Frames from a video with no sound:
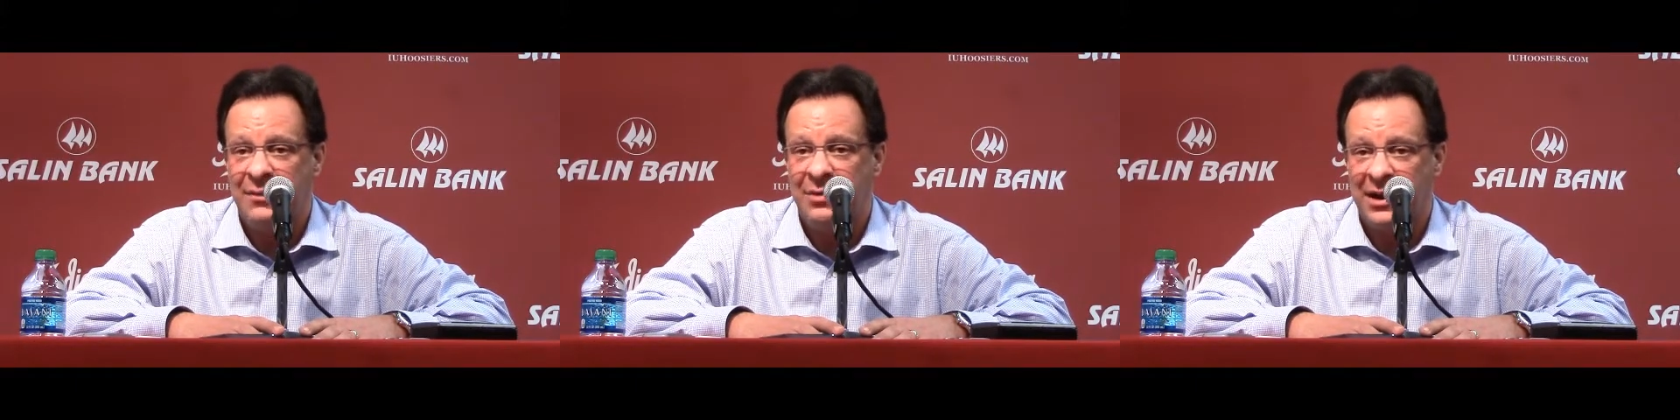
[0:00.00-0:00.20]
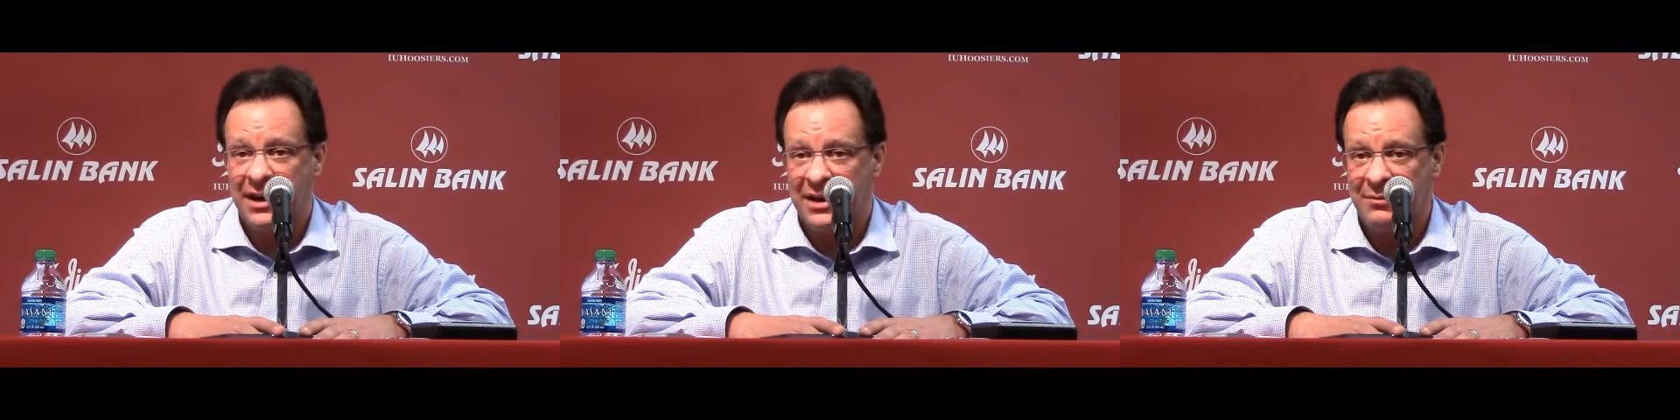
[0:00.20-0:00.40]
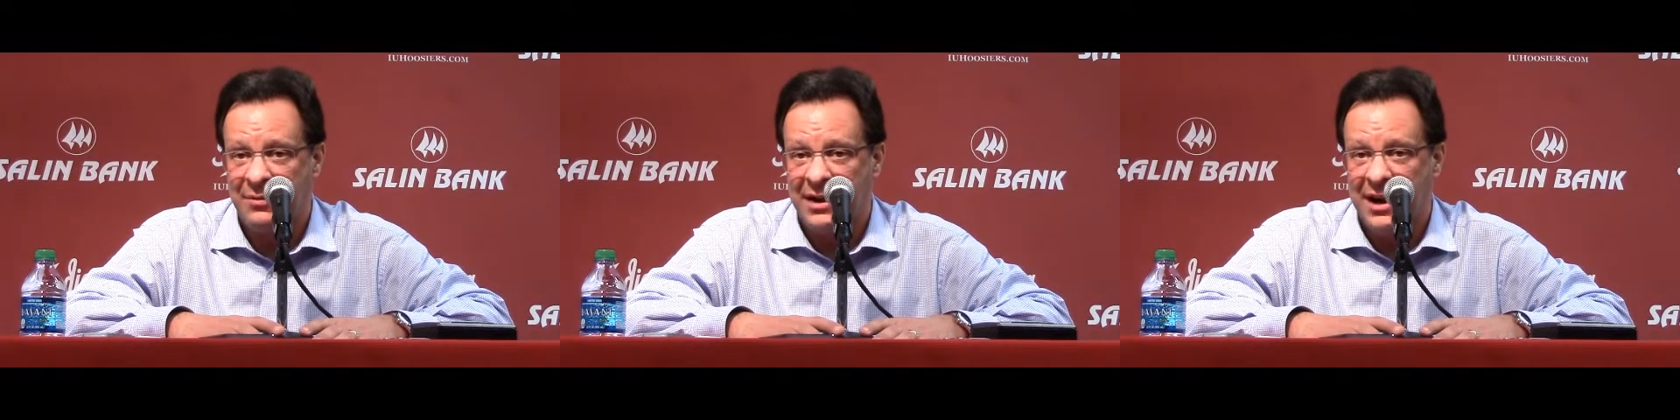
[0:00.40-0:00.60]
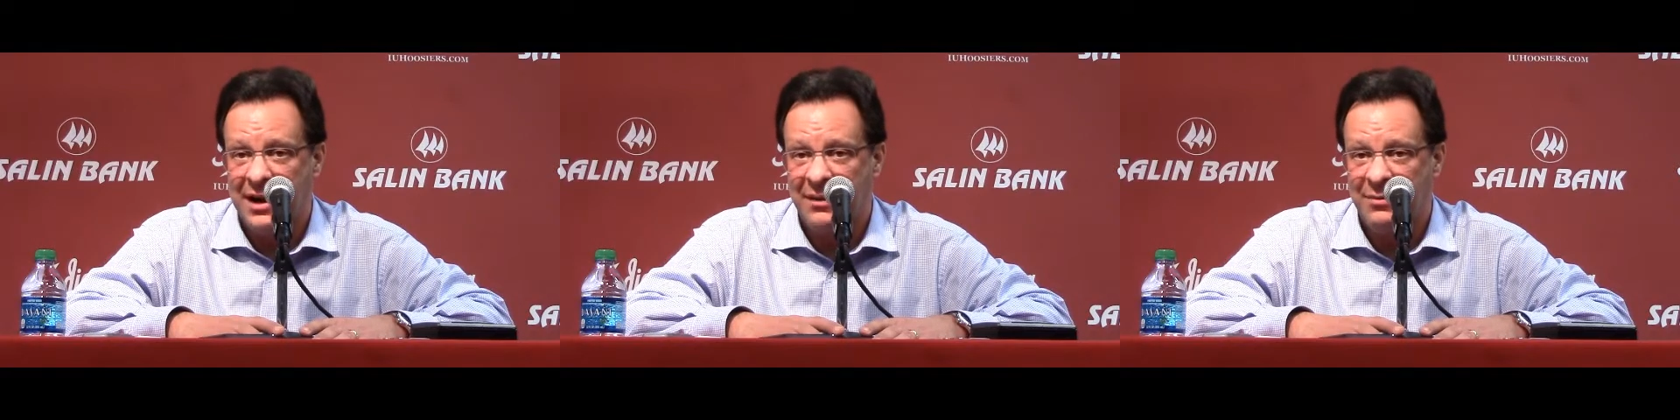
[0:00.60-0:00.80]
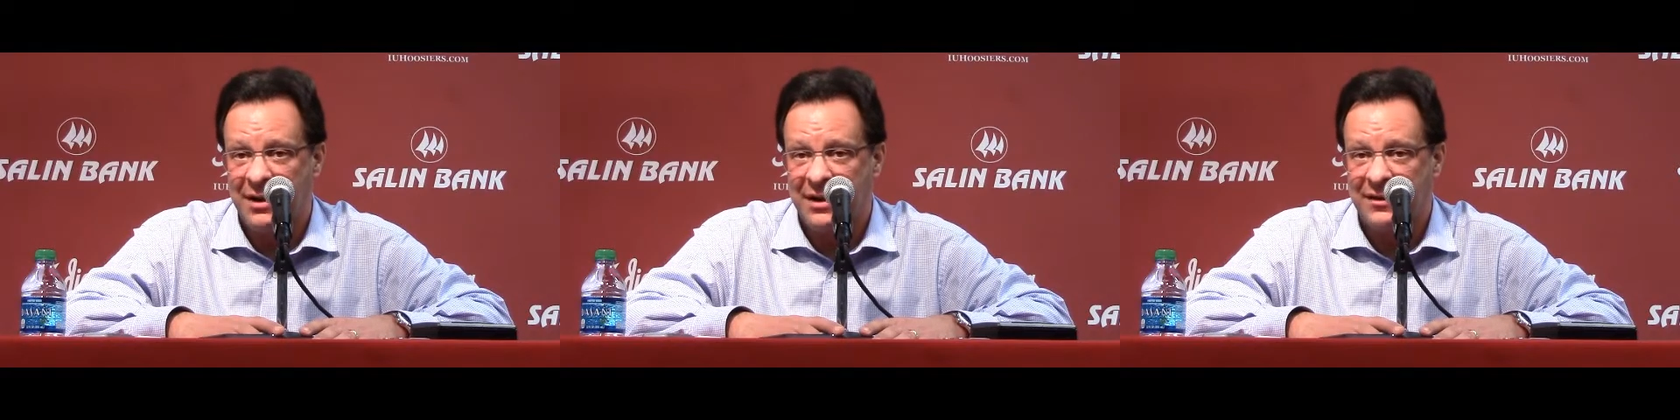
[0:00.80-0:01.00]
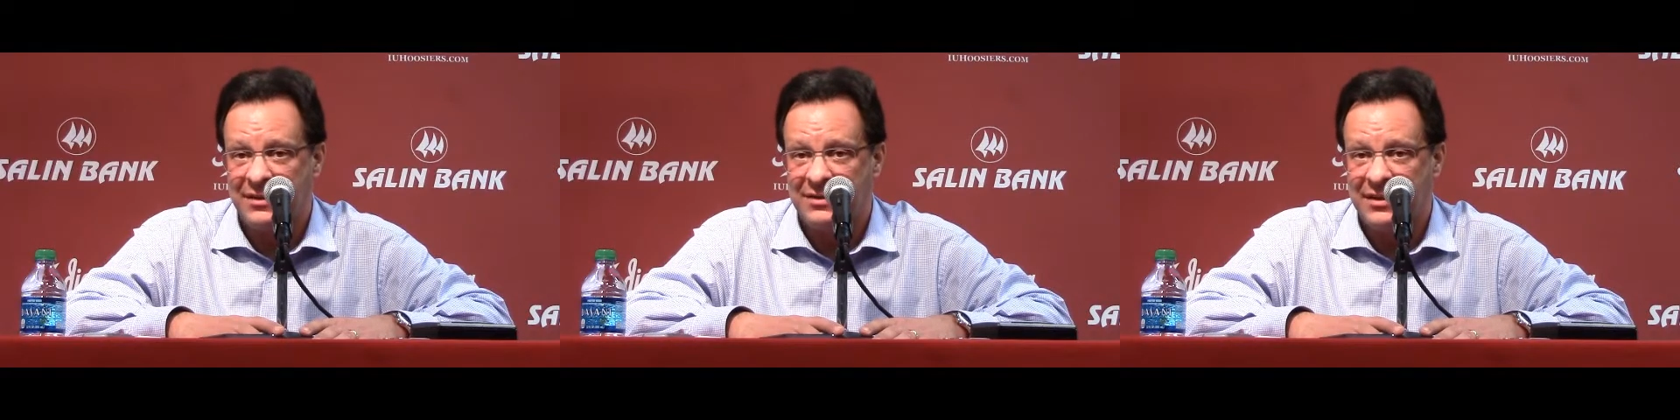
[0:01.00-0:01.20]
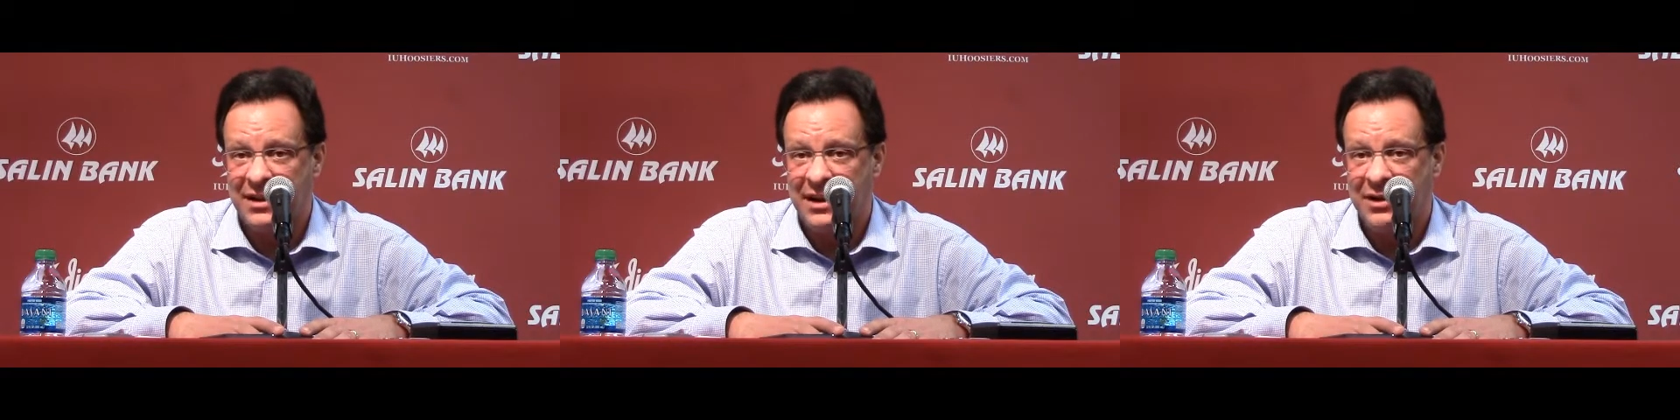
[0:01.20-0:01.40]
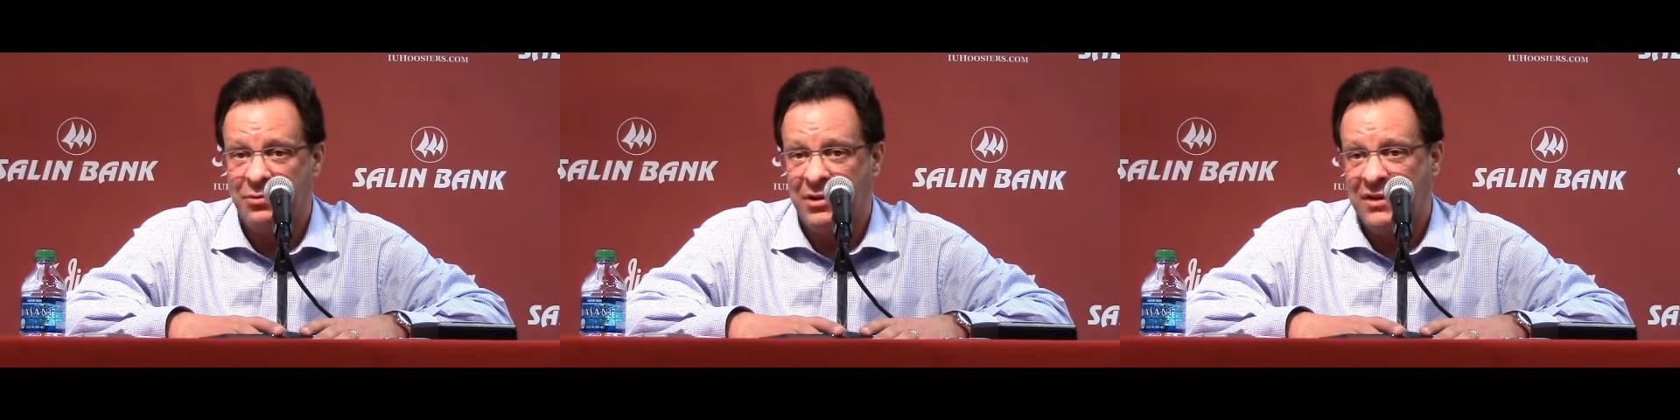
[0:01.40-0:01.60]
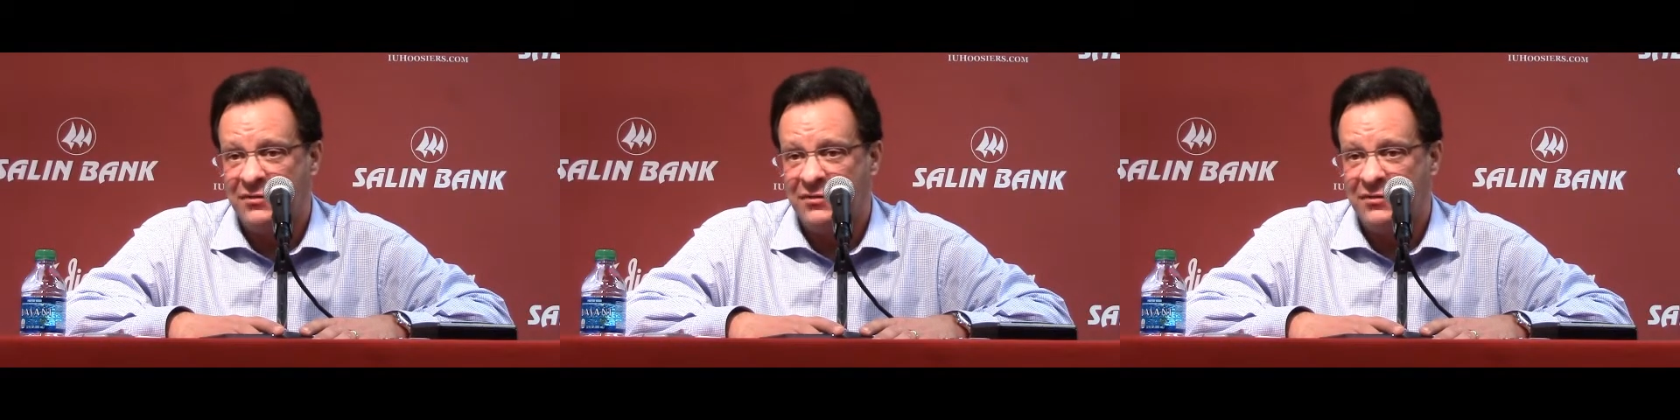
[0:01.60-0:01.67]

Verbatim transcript: anybody can beat anybody in this league.